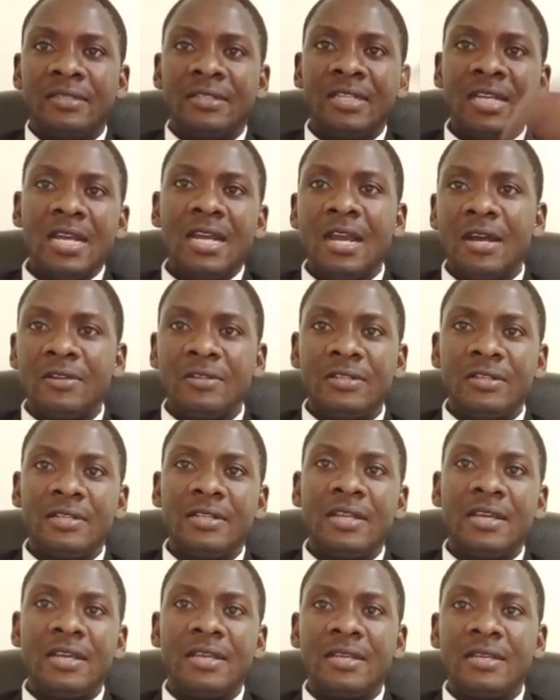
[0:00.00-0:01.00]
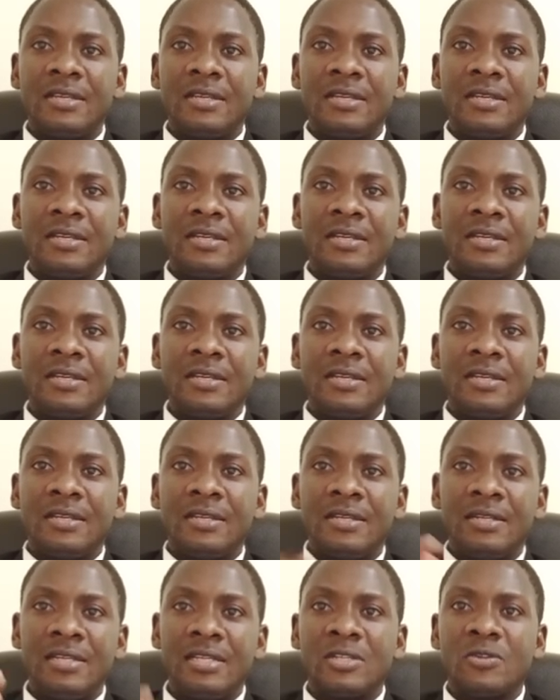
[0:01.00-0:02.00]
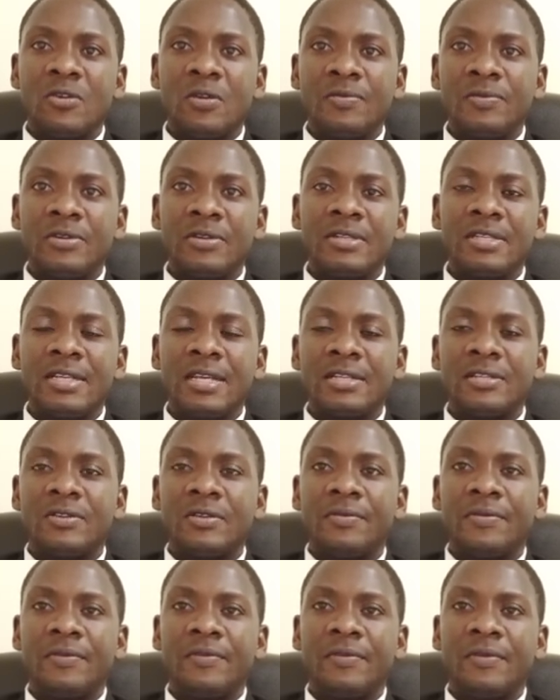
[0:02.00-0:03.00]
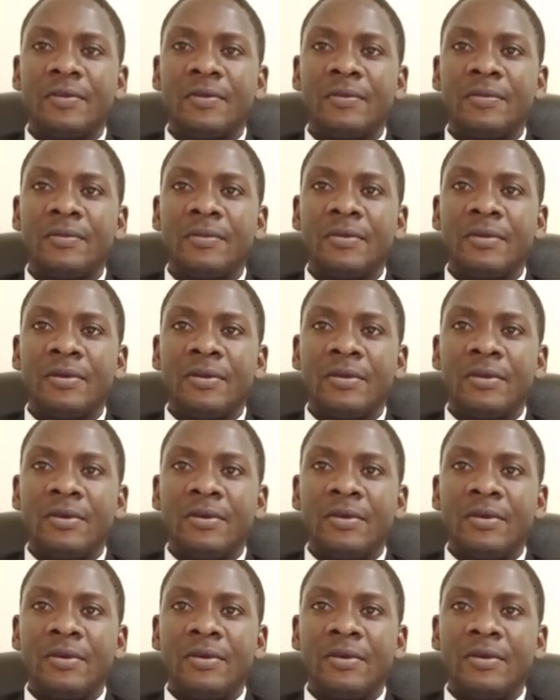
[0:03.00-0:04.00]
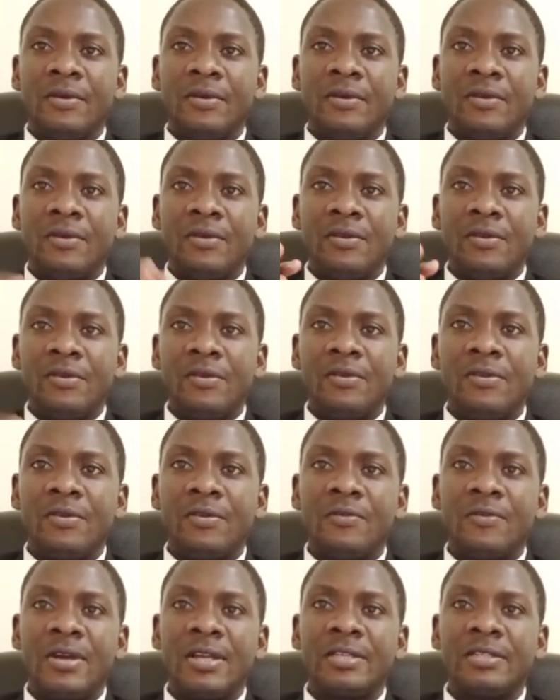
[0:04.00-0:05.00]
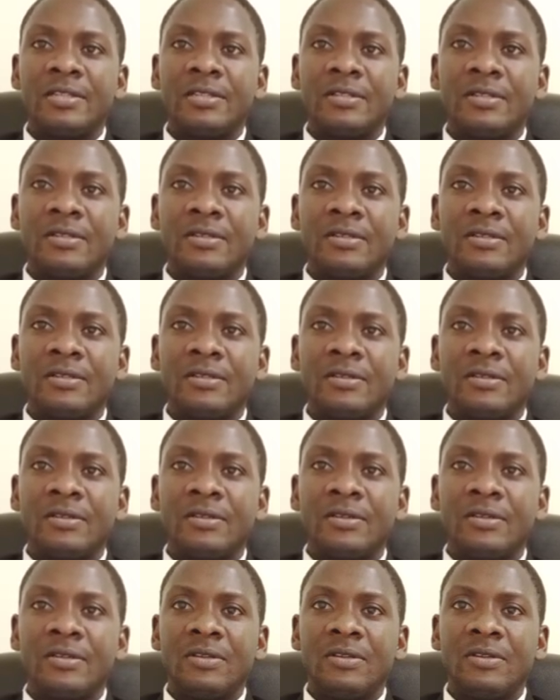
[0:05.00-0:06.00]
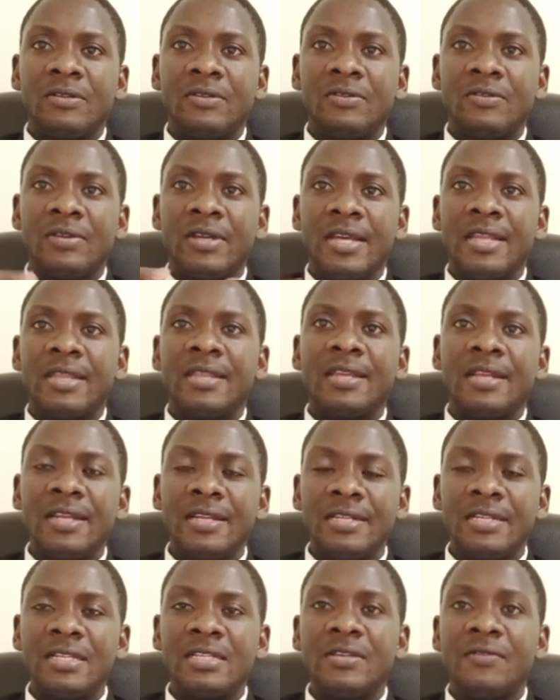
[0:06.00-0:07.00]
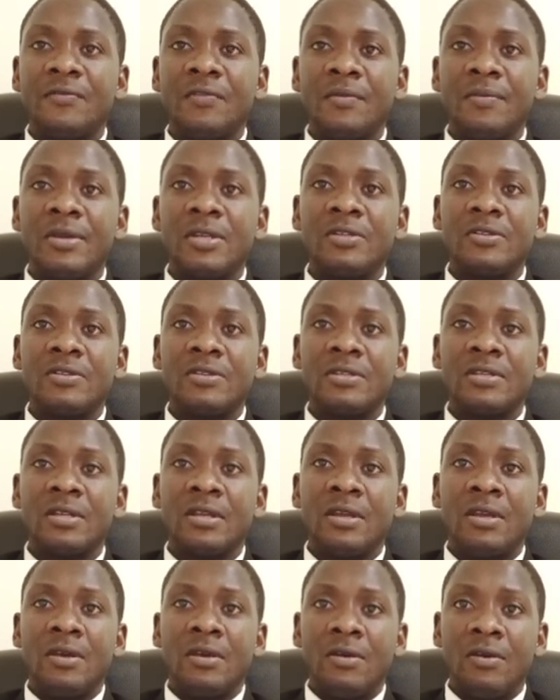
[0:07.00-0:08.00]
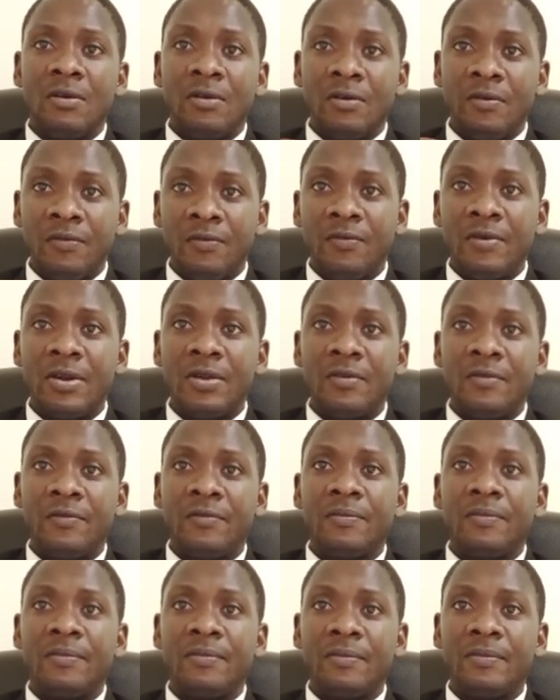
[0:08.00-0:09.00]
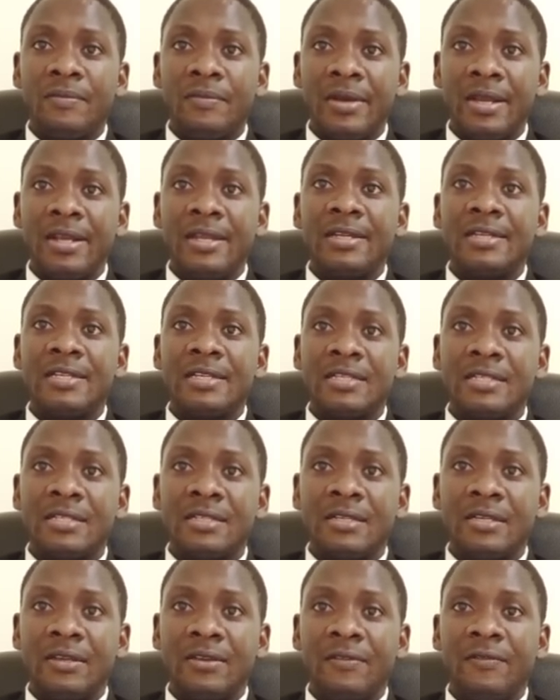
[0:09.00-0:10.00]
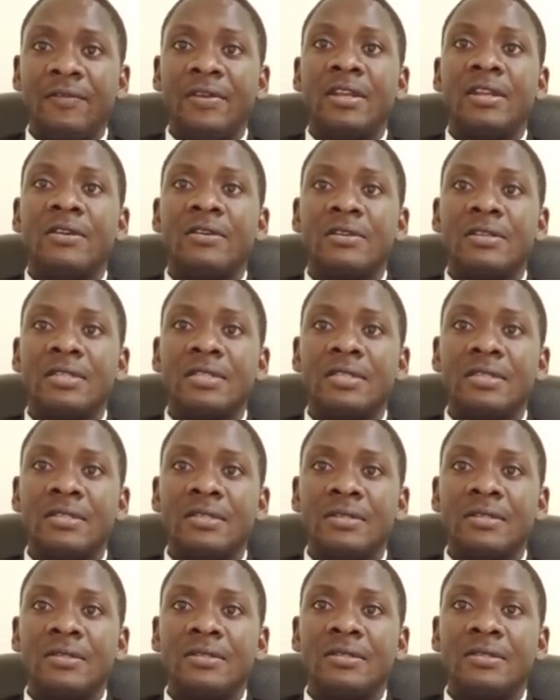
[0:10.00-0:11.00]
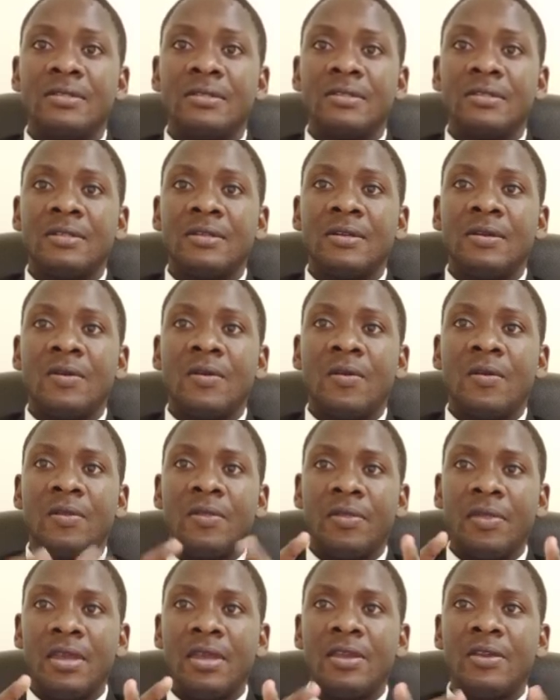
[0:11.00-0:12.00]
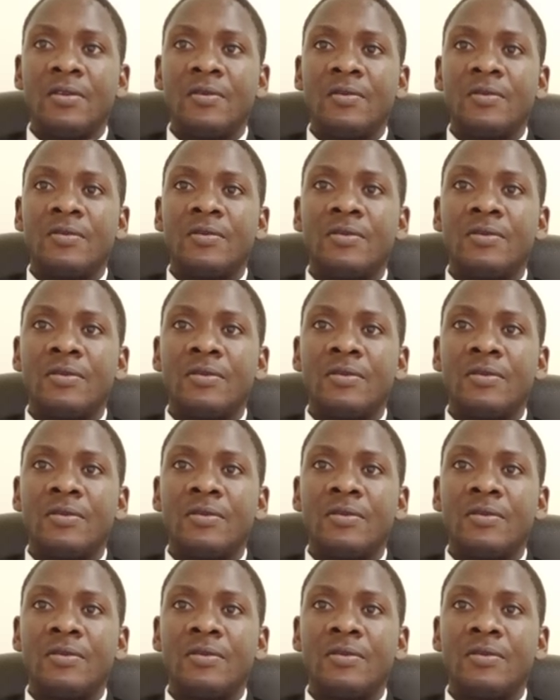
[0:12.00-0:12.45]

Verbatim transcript: check out in the description section below. You'll watch, you'll get the latest information of one of my latest videos. Thank you.